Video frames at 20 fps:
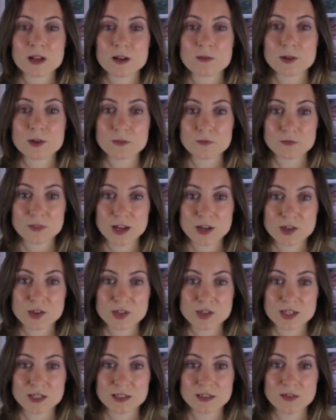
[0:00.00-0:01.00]
a
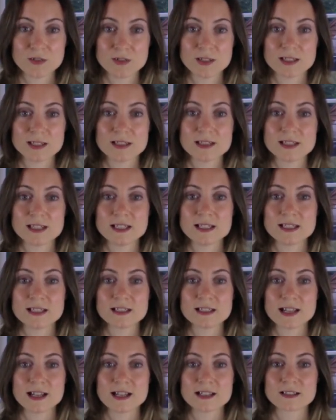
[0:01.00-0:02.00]
reflection, you can see
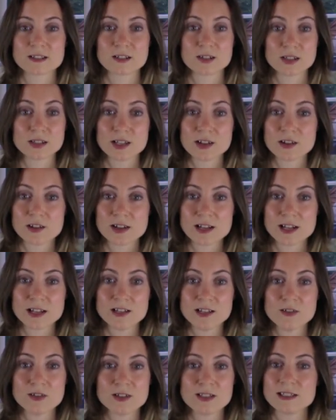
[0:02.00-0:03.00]
this as clearing,
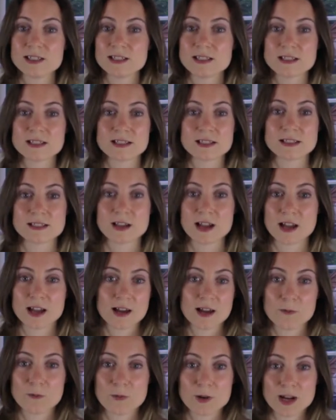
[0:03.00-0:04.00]
you can see this as a,
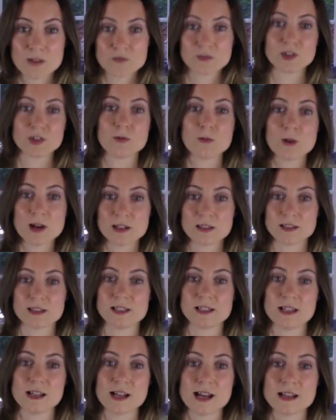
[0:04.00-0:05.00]
whatever you want to
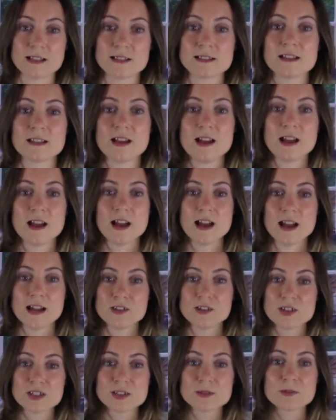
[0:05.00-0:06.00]
see it as.
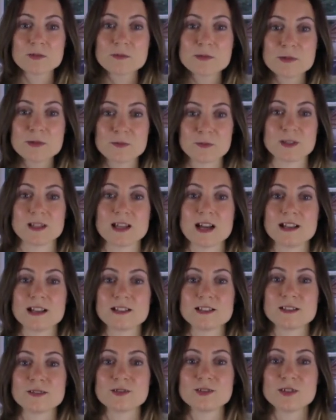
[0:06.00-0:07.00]
And just remember
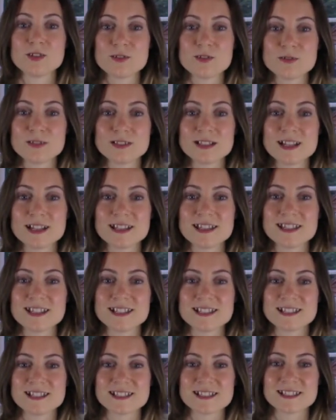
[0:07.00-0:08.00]
that. So don't let
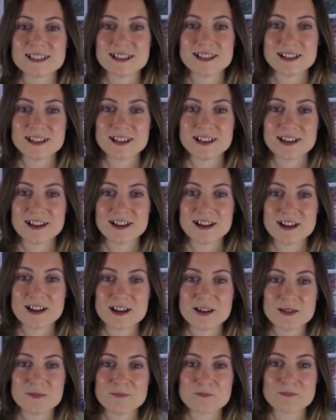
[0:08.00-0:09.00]
this
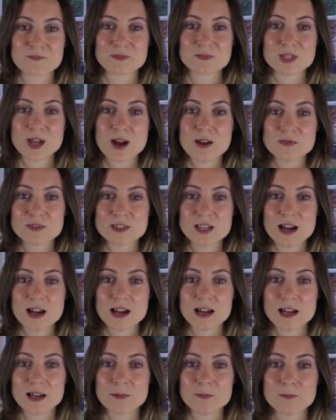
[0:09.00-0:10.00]
um, tough
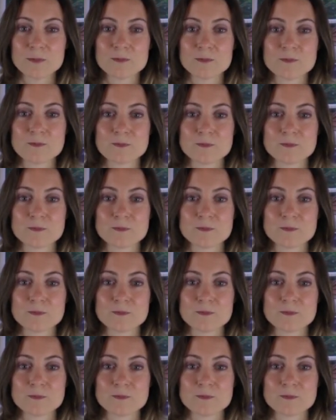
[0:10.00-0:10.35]
time